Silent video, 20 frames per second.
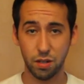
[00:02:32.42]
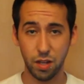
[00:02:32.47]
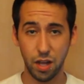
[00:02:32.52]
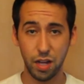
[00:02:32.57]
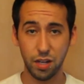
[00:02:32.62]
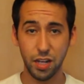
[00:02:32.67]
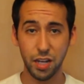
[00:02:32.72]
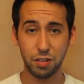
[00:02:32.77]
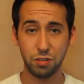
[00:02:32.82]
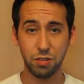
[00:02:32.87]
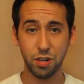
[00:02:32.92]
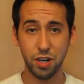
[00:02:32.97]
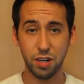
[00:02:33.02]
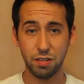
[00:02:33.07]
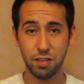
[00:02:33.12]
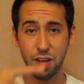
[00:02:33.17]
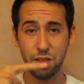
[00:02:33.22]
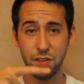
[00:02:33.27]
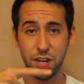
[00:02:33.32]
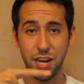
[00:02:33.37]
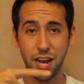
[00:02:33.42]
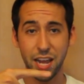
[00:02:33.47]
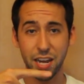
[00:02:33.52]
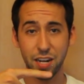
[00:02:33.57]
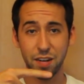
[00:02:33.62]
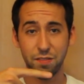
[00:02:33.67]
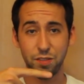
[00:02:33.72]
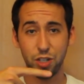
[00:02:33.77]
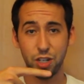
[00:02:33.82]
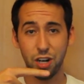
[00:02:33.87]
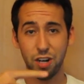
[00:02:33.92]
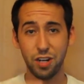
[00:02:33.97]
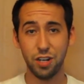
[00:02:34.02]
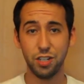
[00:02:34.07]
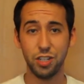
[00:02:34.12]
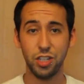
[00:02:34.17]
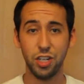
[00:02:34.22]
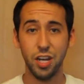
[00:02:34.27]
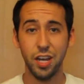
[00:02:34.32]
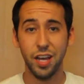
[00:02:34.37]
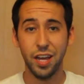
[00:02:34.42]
electrons have a negative charge,